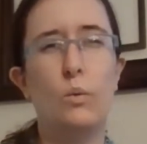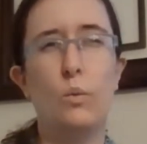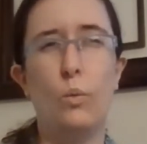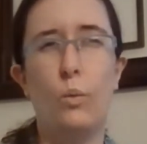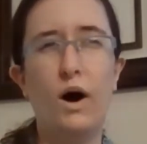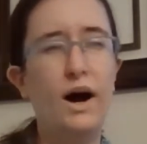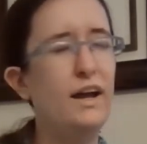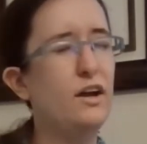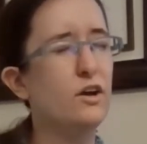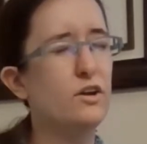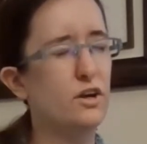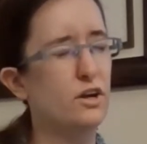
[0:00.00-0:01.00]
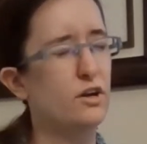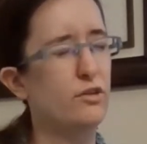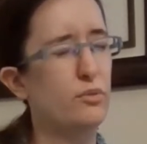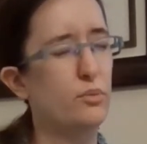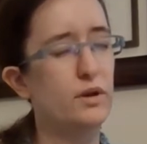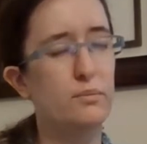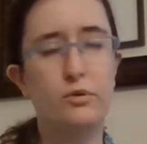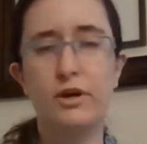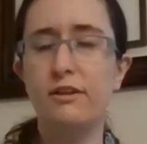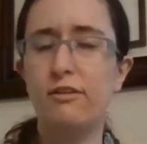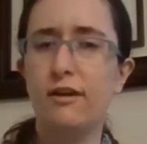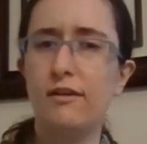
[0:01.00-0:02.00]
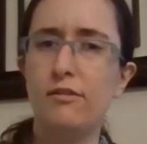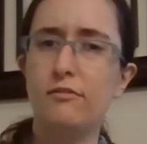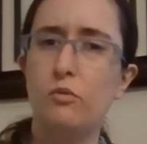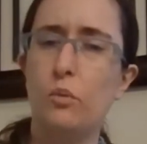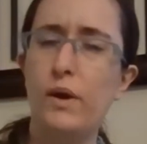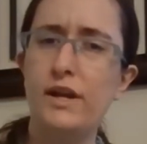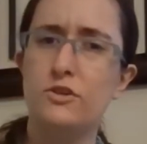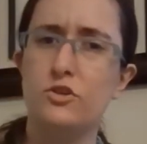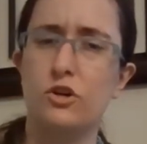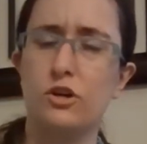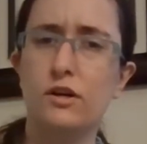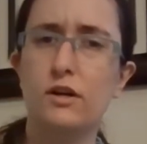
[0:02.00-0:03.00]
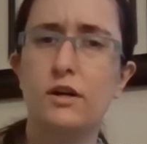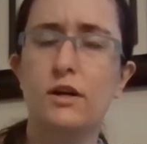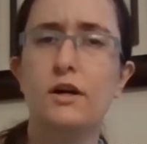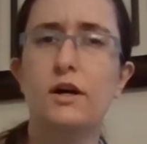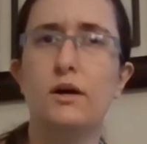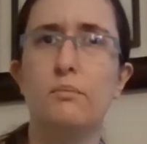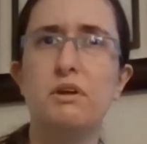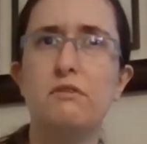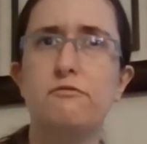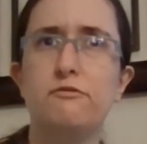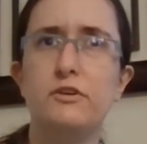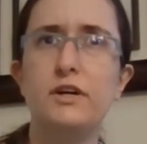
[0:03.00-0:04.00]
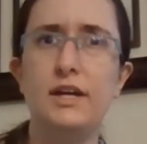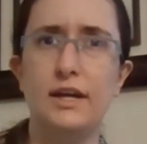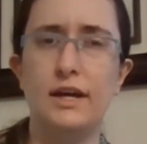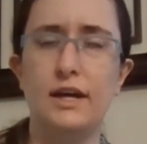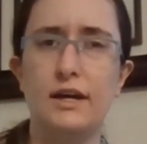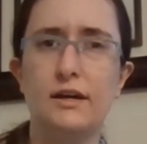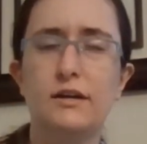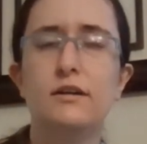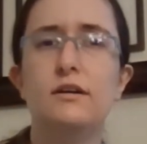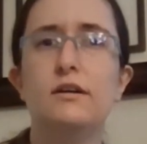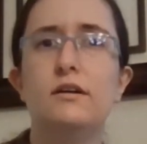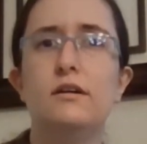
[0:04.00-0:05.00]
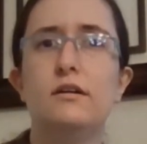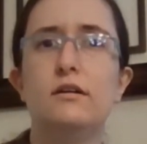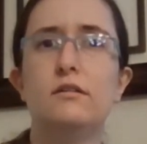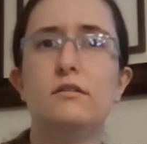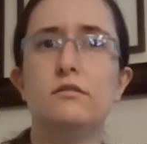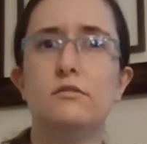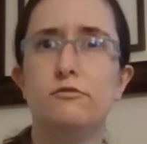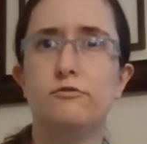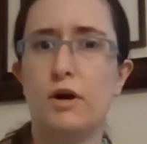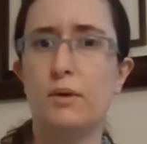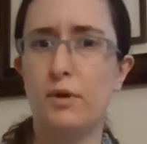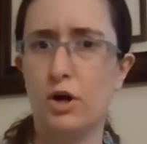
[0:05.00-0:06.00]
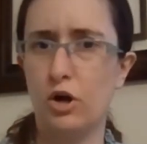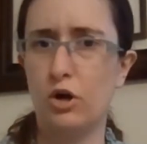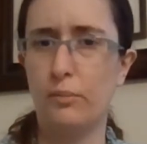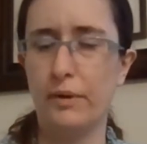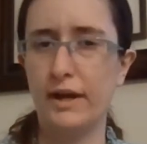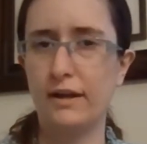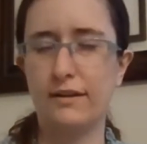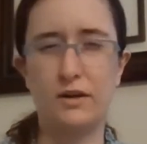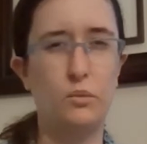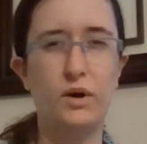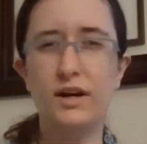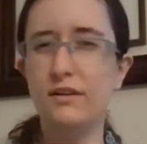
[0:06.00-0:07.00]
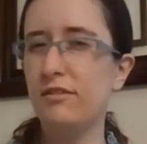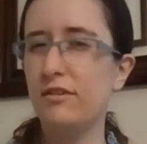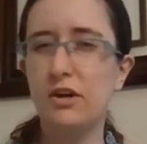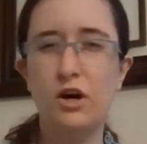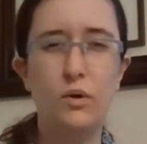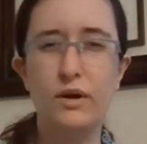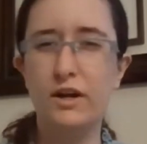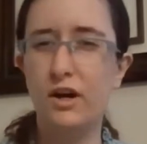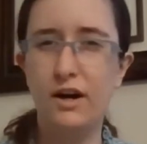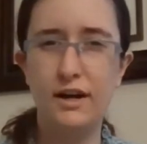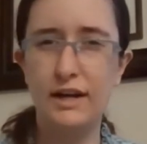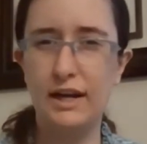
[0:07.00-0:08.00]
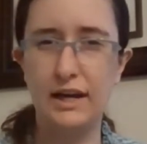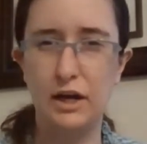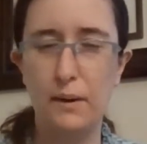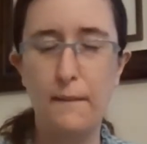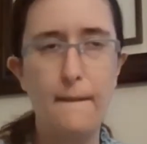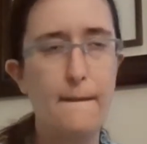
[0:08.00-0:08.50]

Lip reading: Why on earth would a princess of Winter be fleeing from her homeland? Like, what's going on here?